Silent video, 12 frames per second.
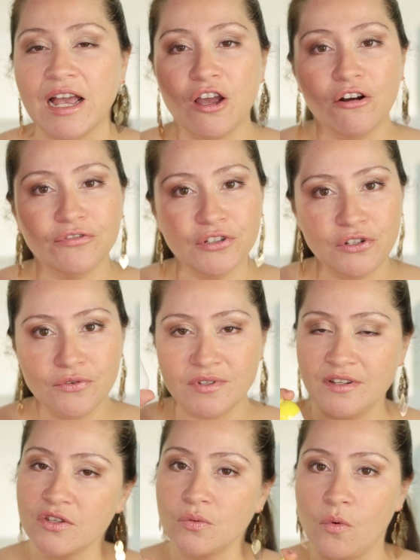I often use
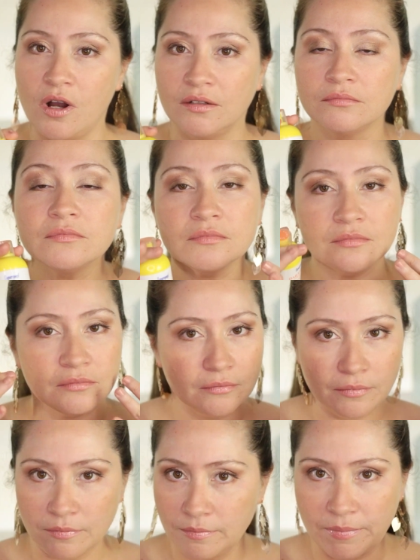this one
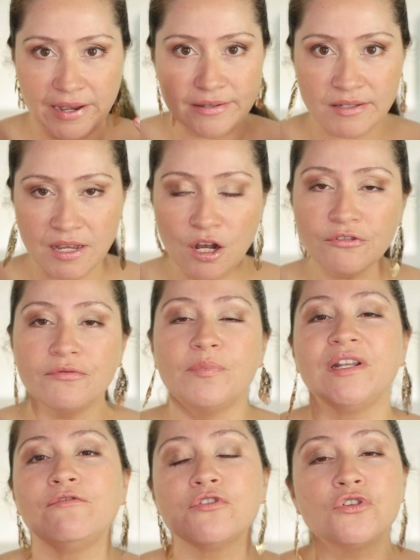by itself,
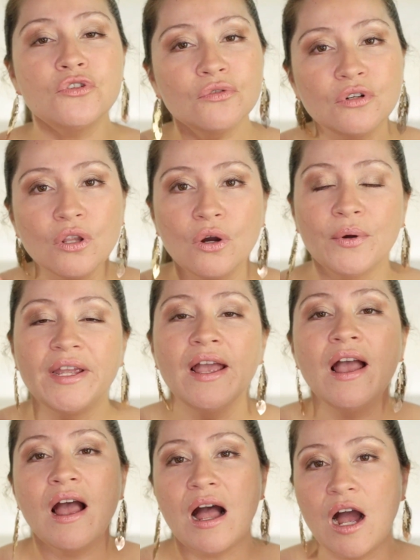but if it's too glowy,
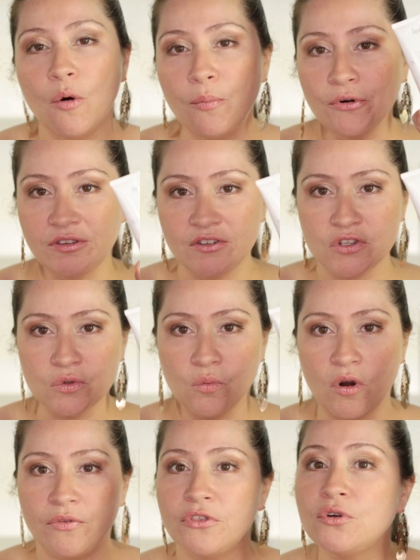I'll put this
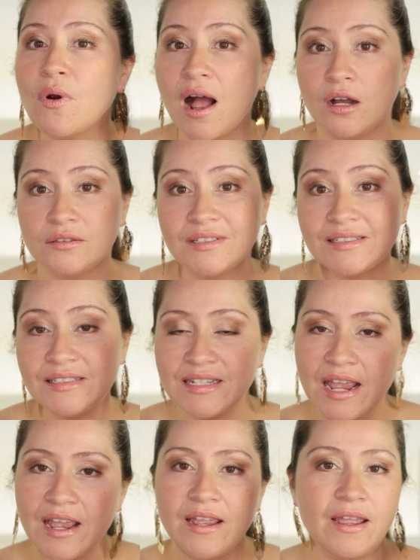one throughout the
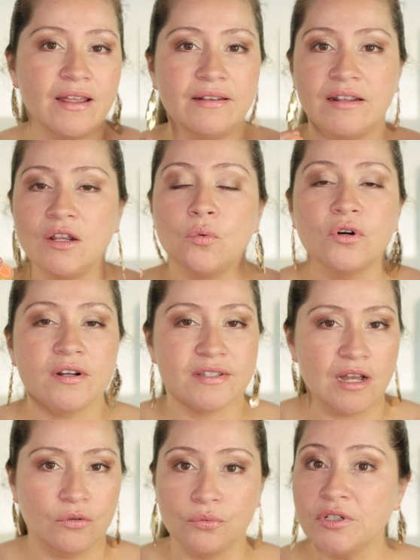day, and then it works
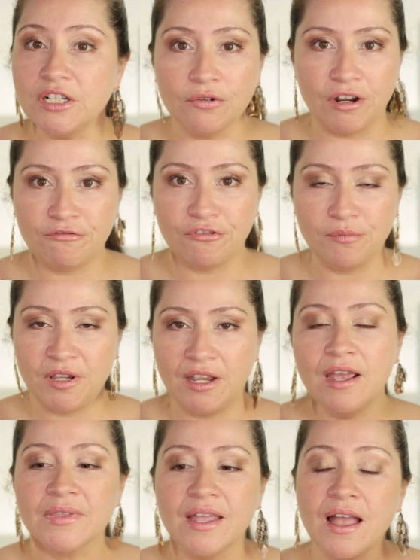out really great for
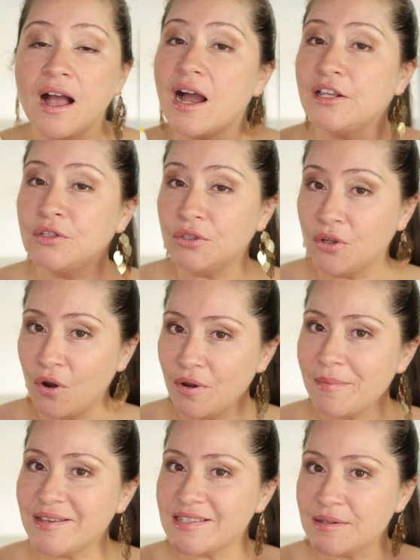me. I know
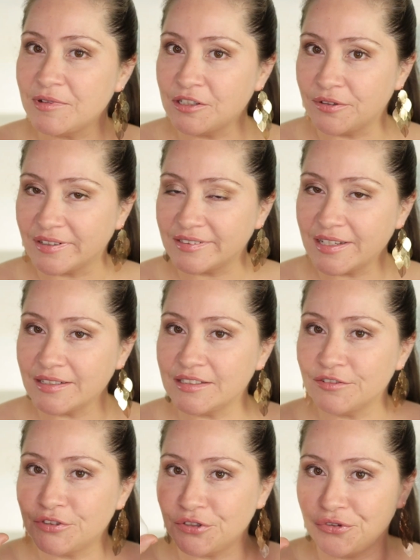it may seem a little
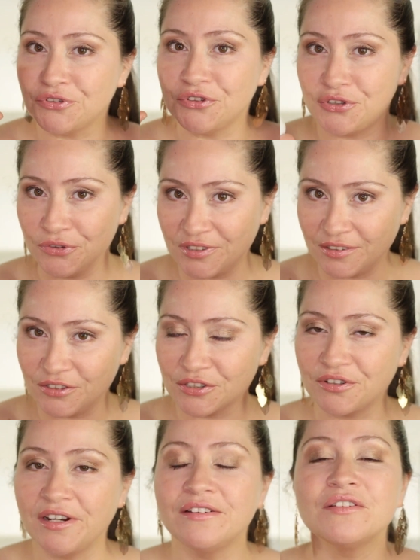excessive to use 2
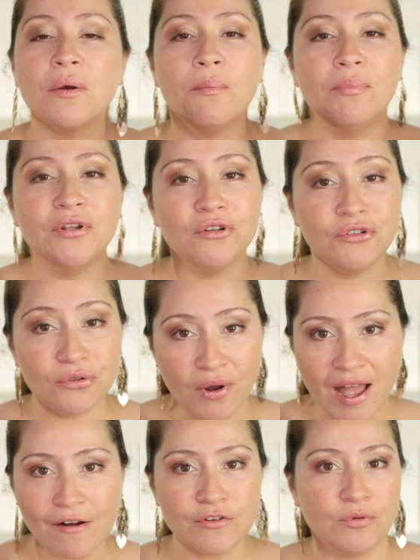sunscreens, but you do
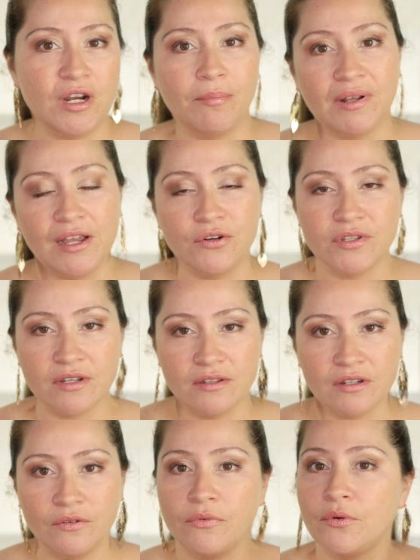have to reapply your
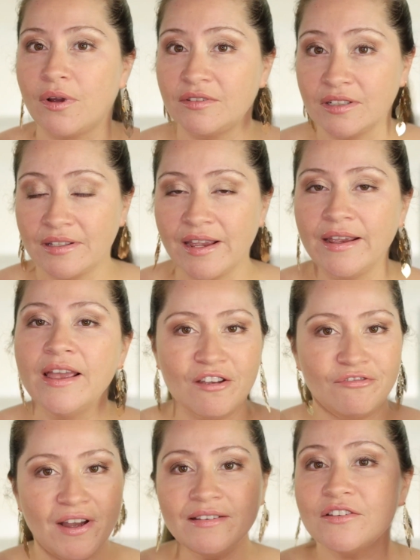sunscreen throughout the day. I
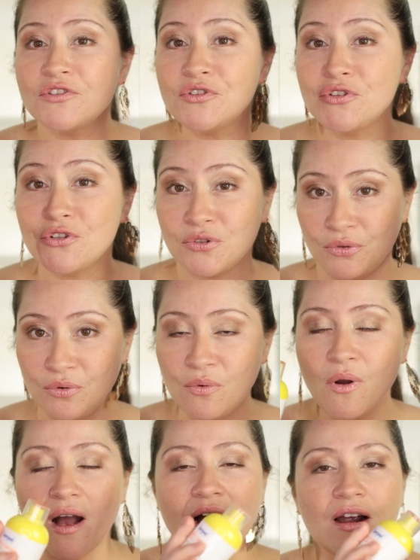find these
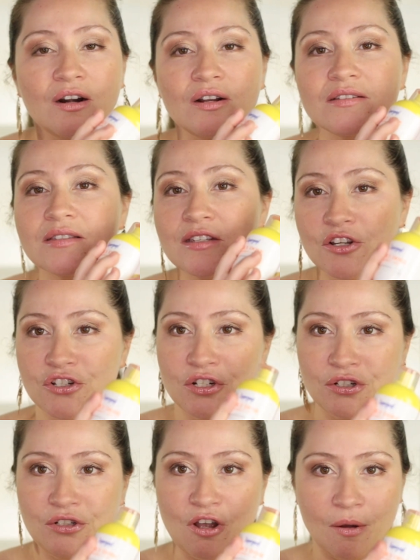2 are such a
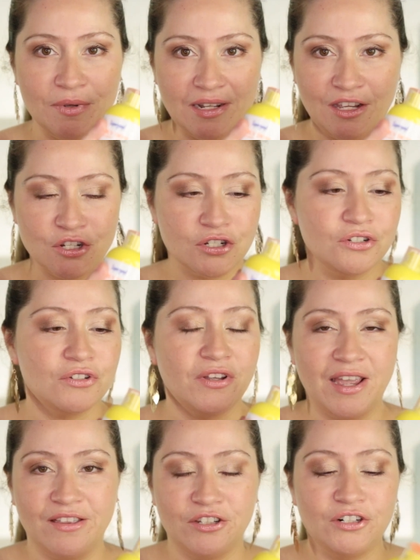good combination
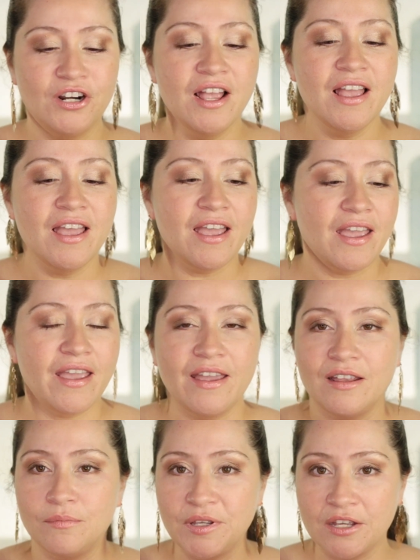together,
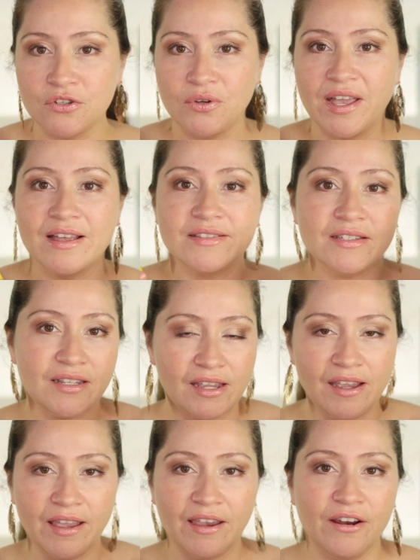and because you get
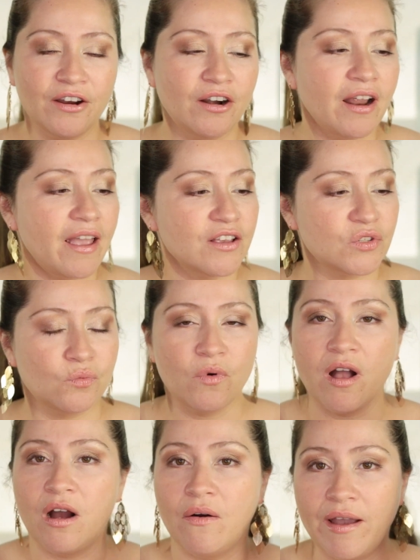skincare as
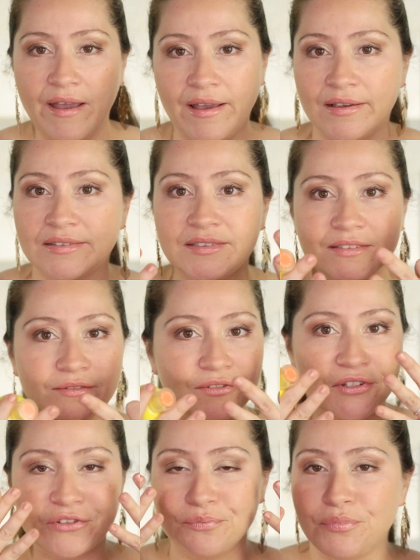well as
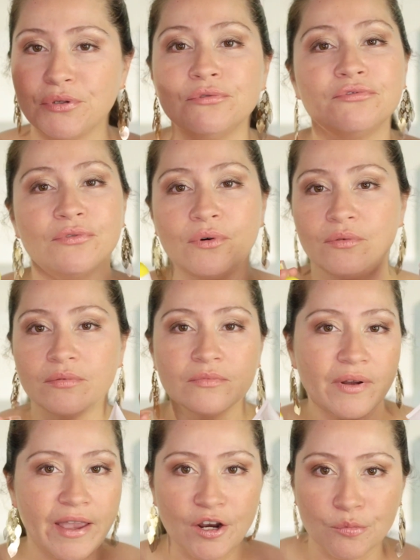this beautiful
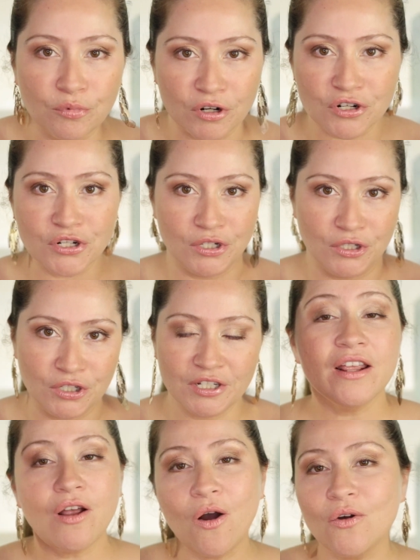airbrush look.
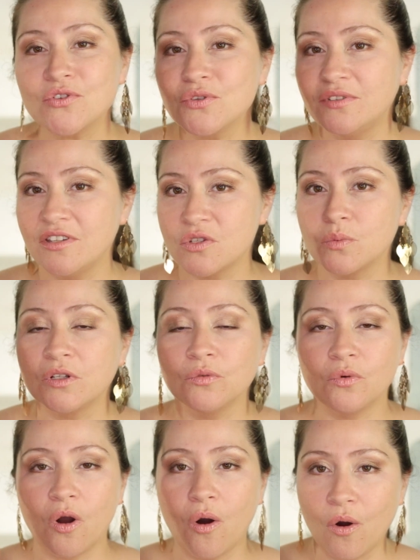And also this one
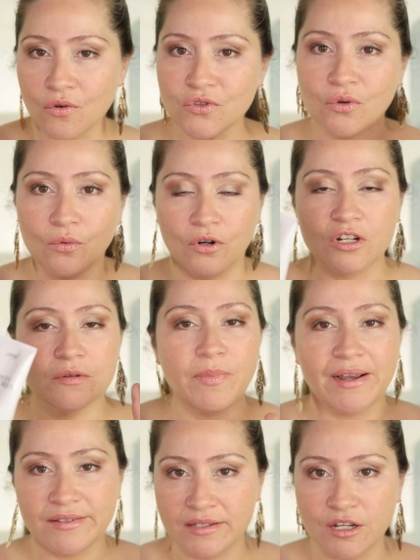also works
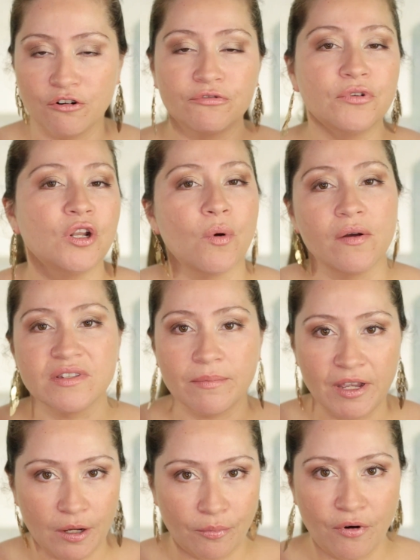by itself really well as a
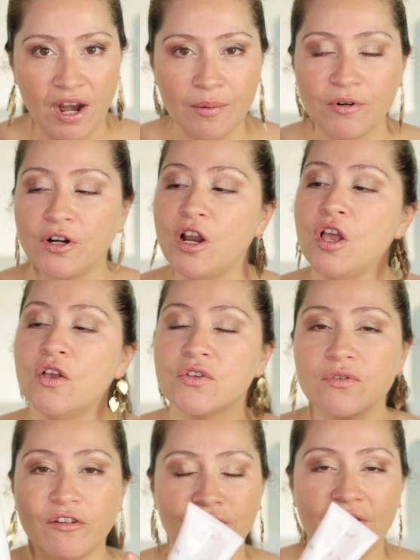makeup primer.
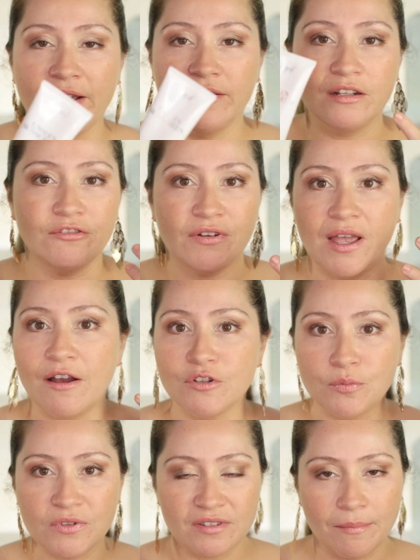So I find that if I have
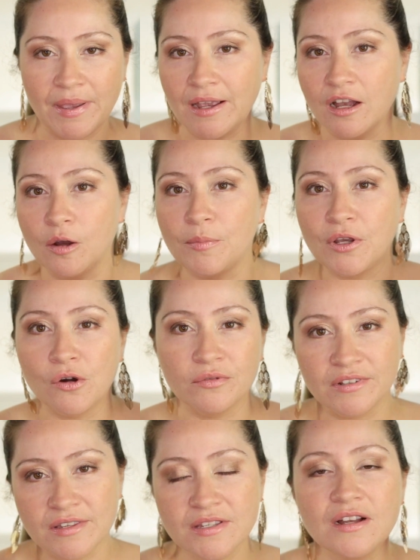to put some makeup and go in
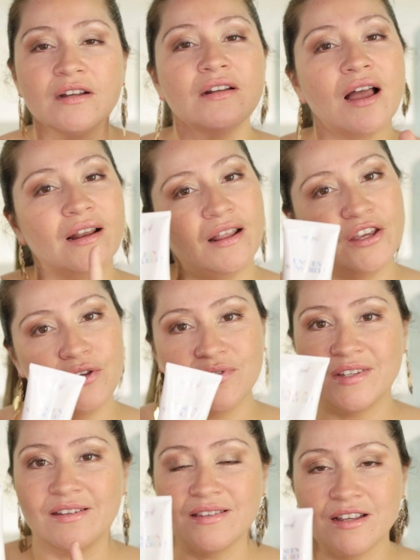the sun, I like
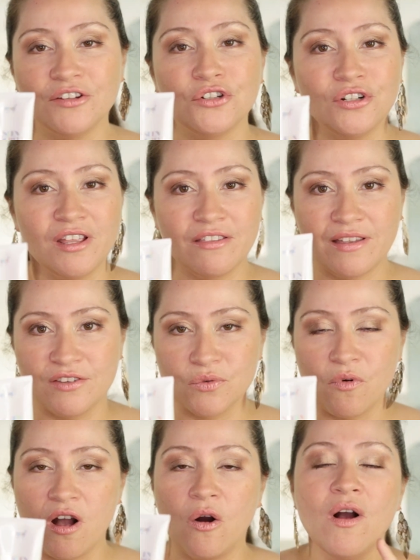using this underneath as
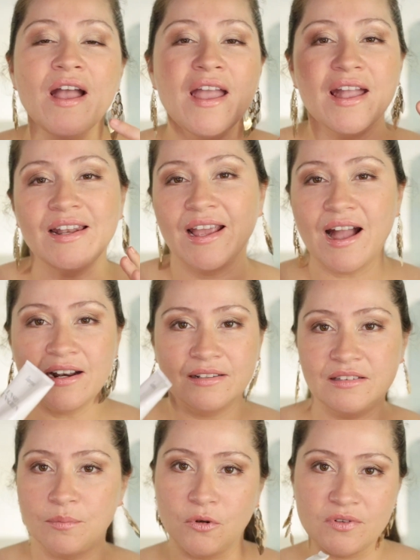well, and it kind of
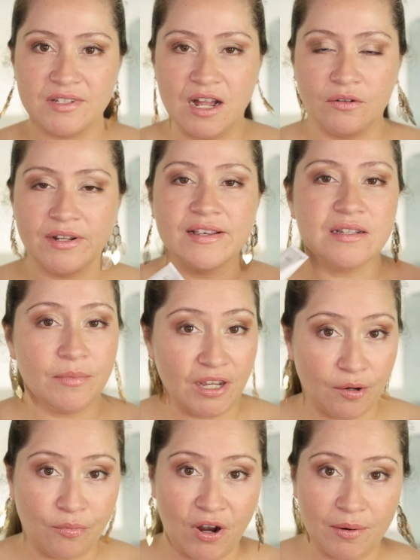doubles down as a
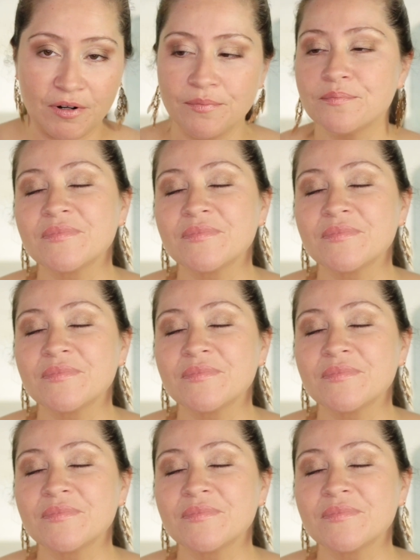makeup primer.